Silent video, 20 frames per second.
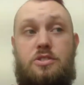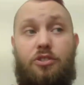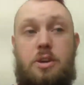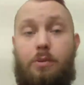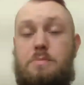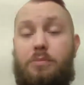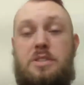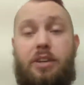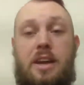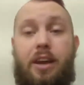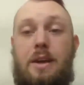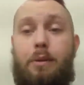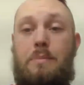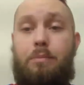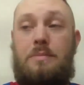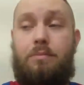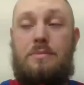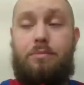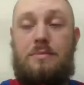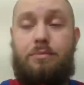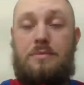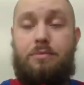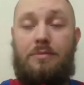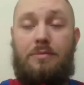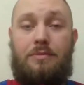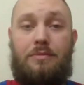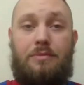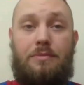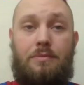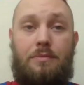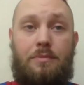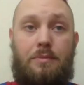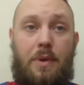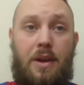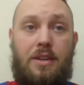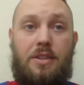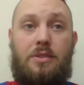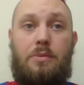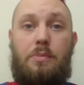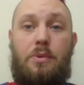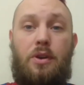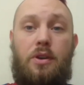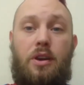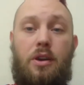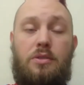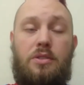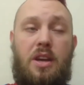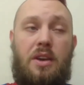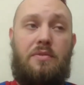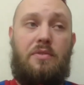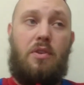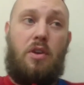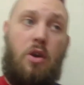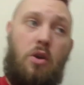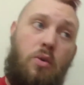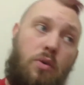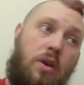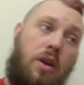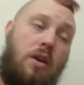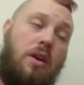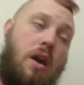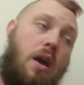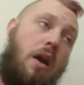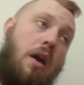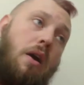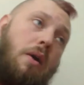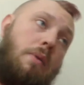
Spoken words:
jumps at him. Makes the block, goes out for a corner.